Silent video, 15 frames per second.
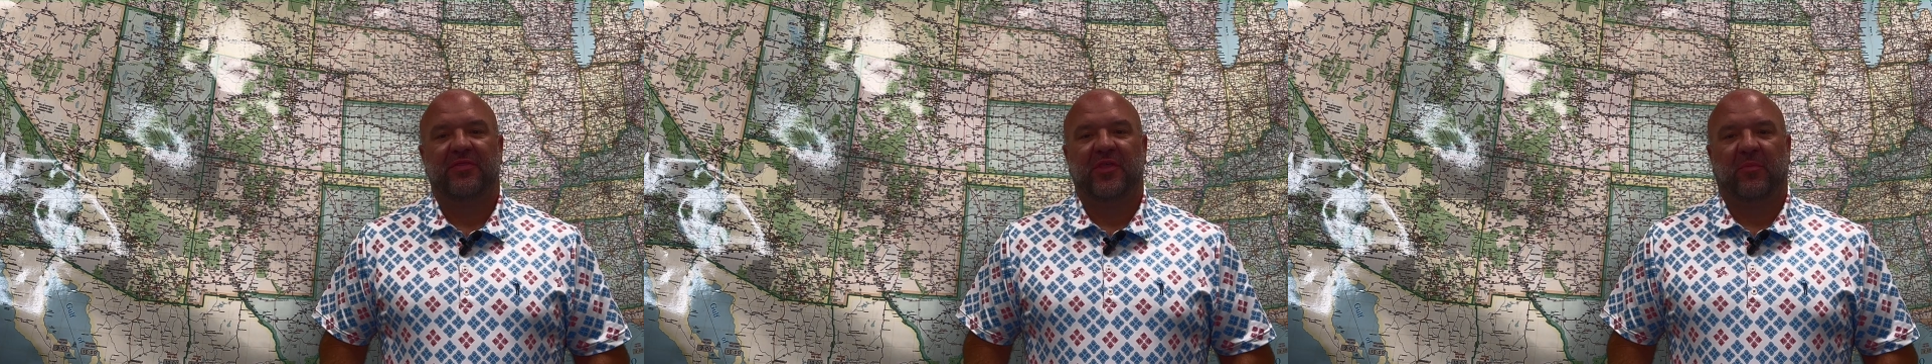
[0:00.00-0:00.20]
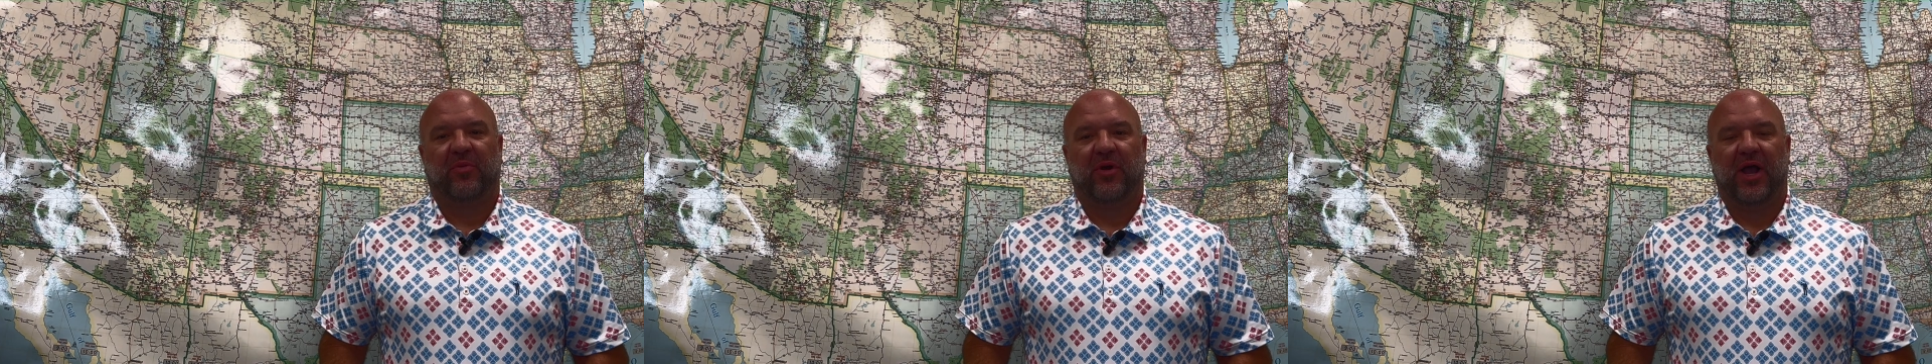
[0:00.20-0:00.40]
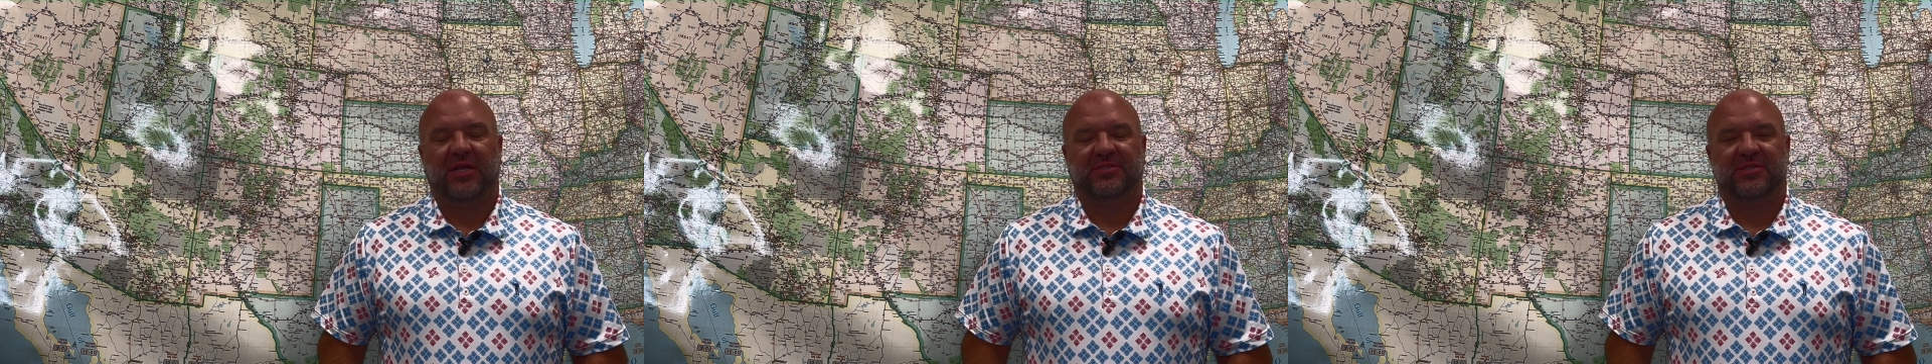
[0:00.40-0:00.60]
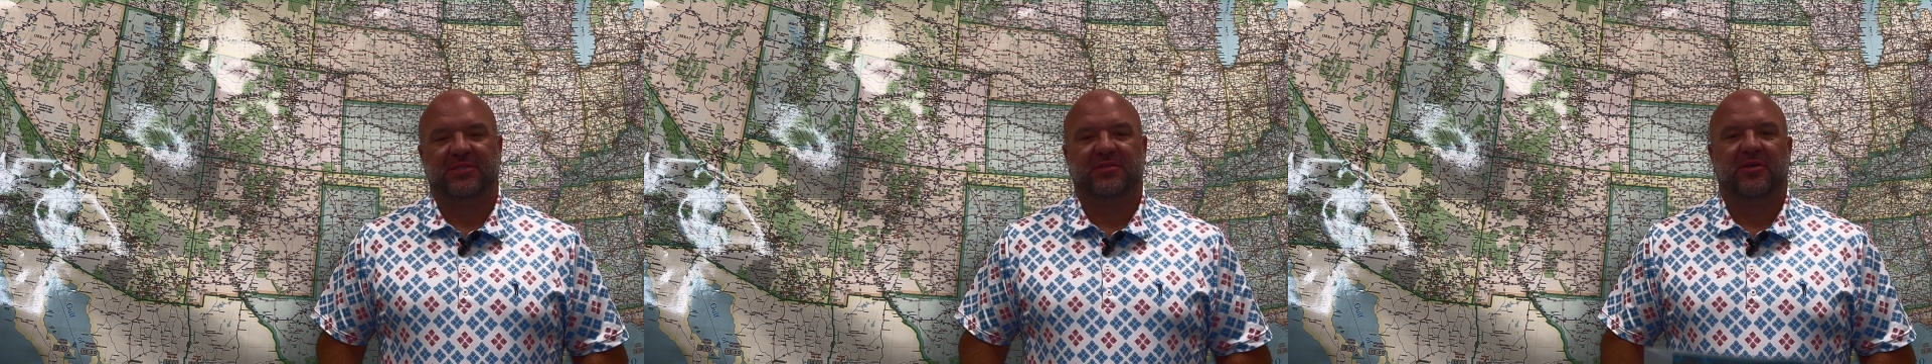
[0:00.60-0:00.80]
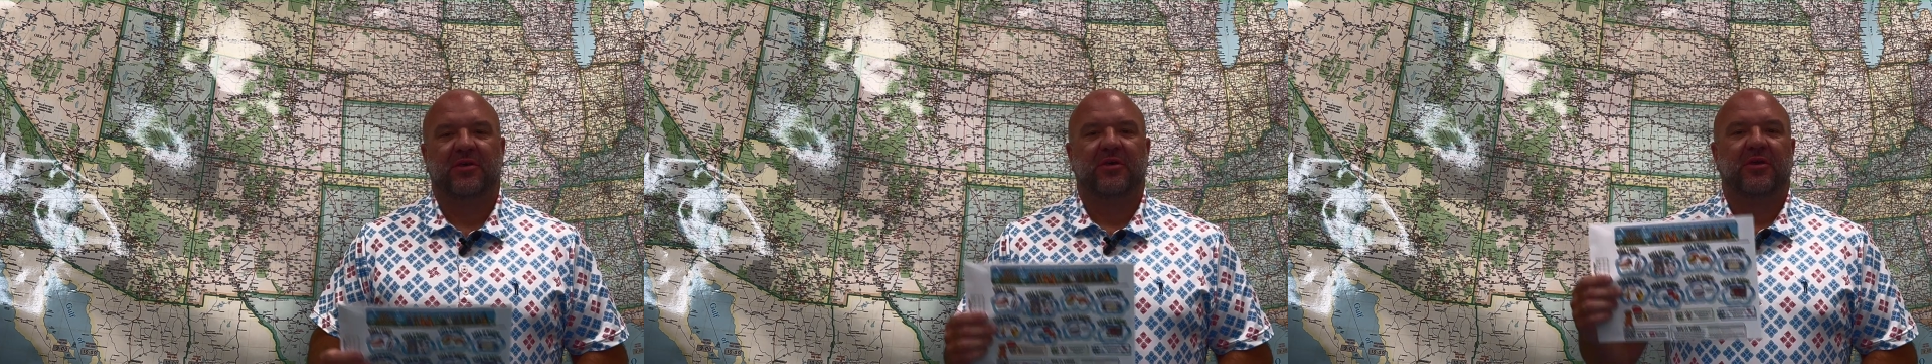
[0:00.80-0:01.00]
the
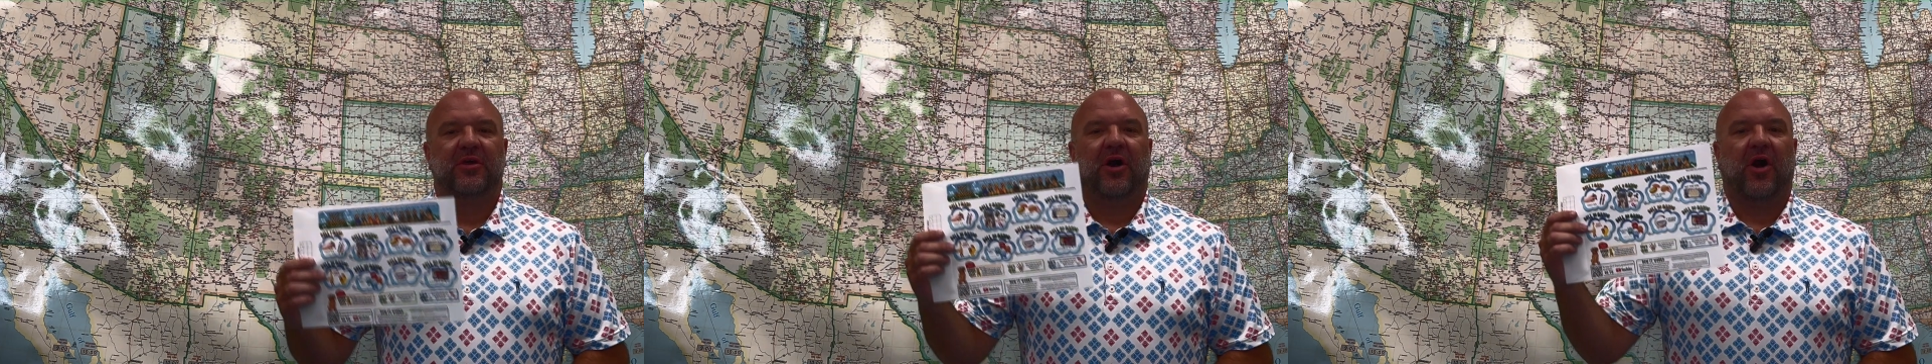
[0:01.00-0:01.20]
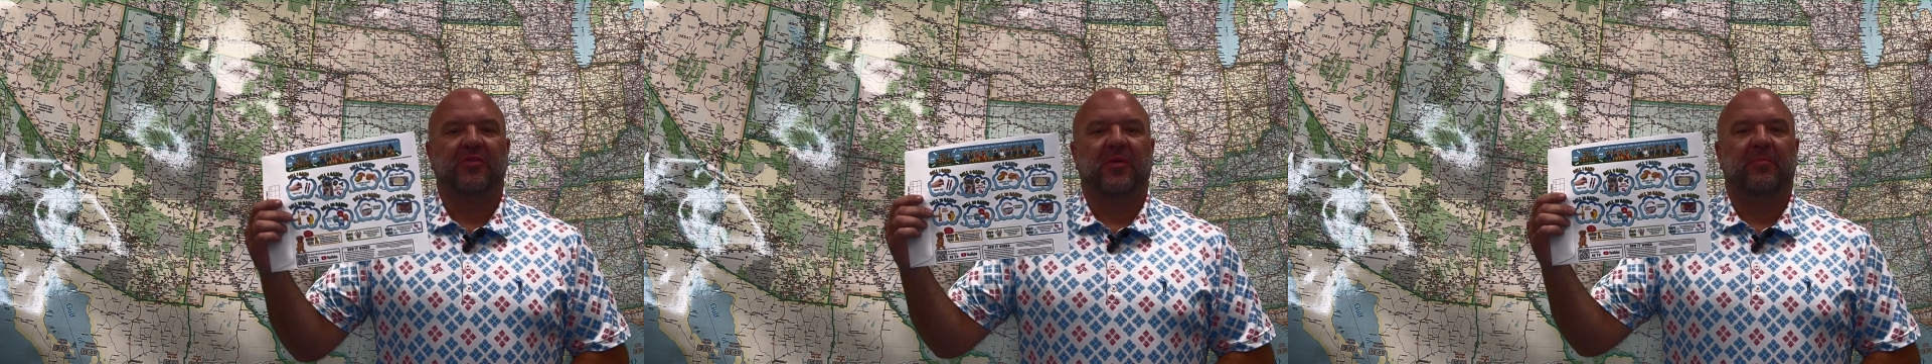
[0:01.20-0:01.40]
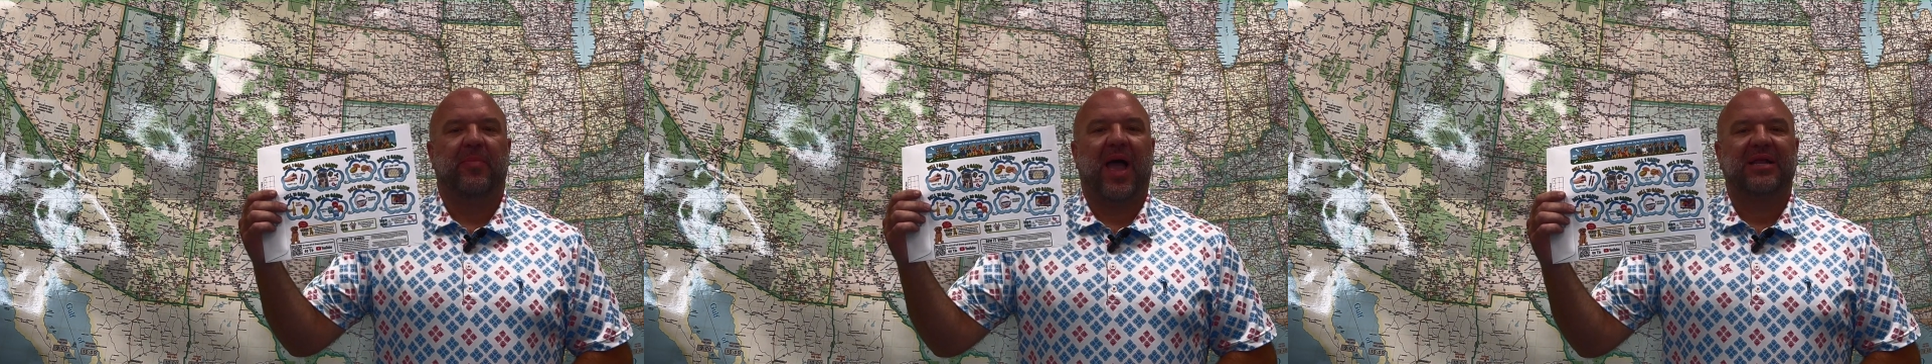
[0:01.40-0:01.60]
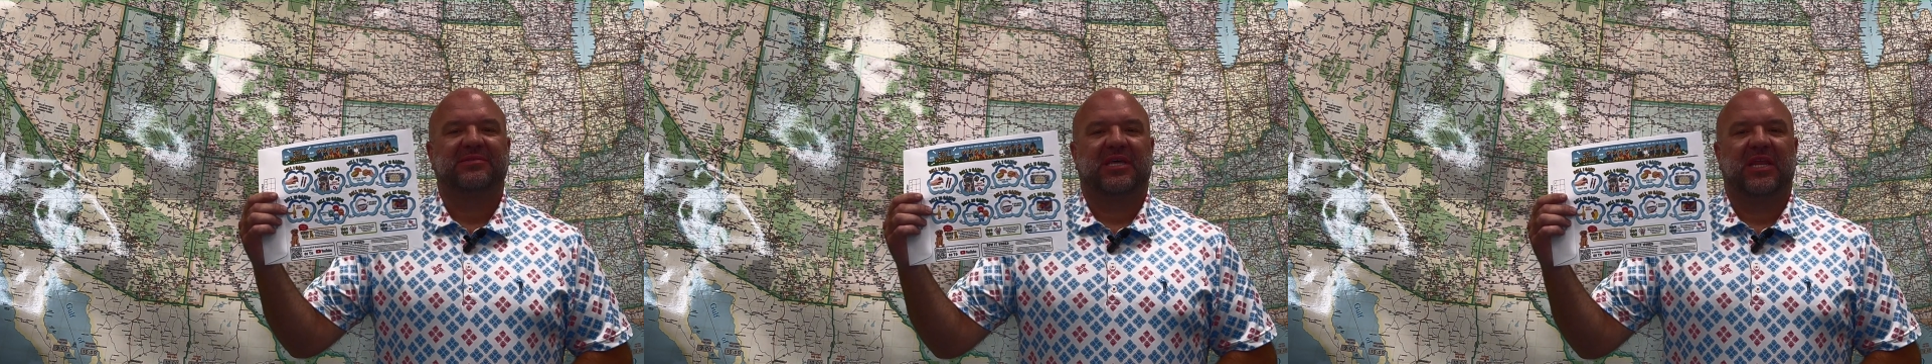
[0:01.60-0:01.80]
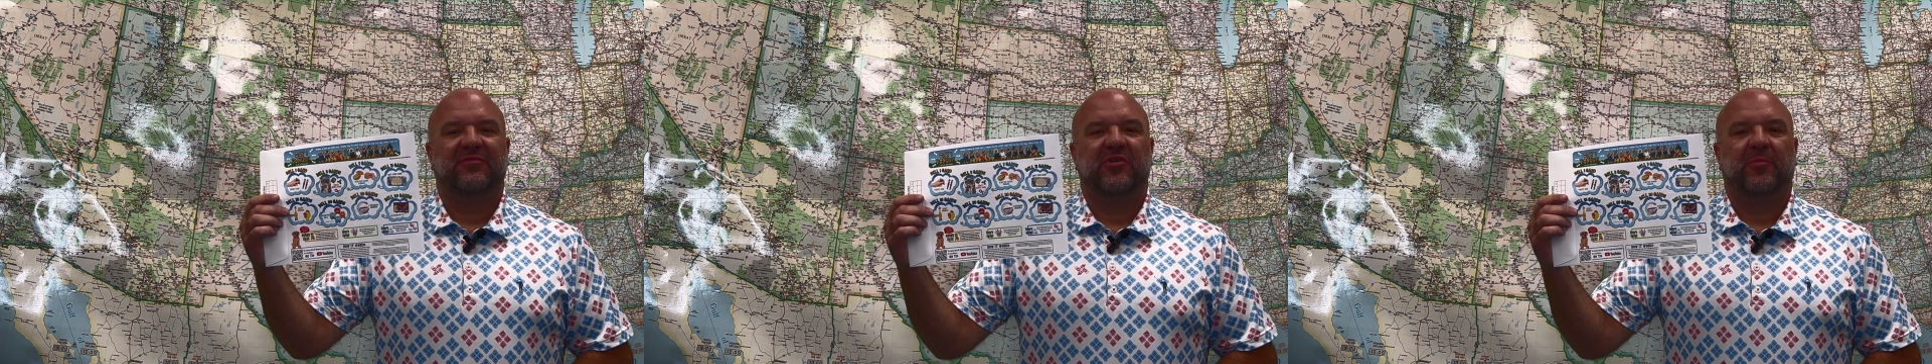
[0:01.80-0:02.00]
prizes. On the
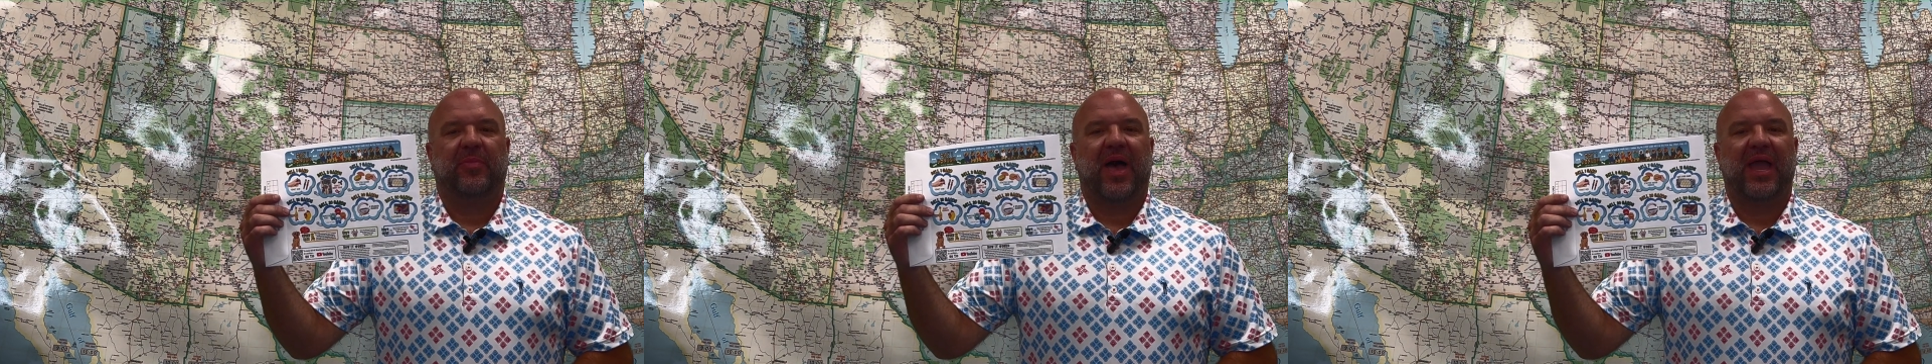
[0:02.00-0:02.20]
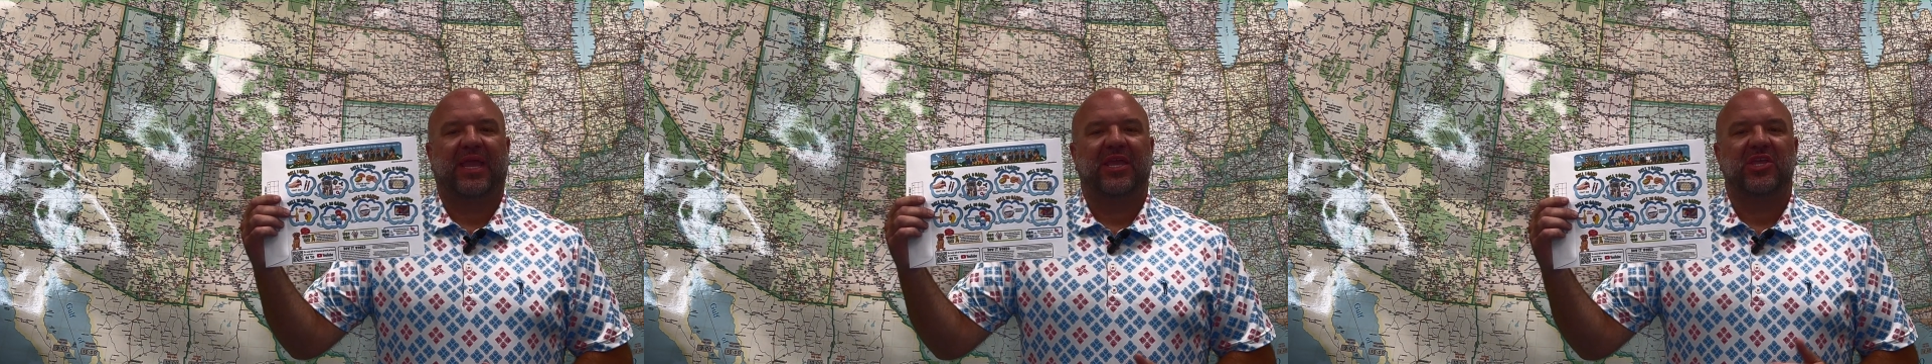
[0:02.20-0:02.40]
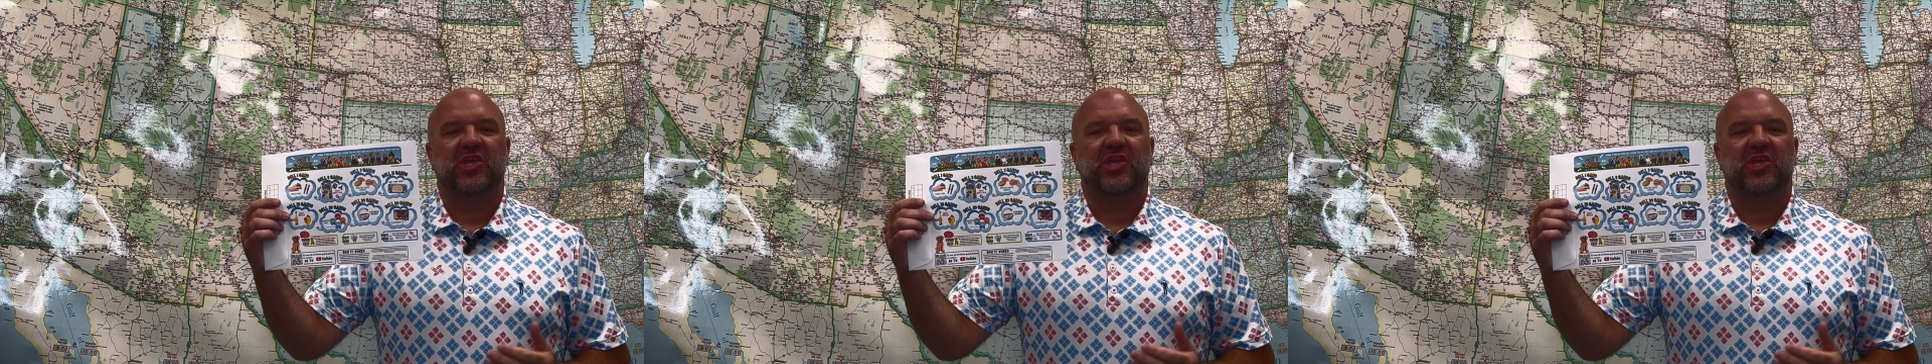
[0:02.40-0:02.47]
backside of your packet,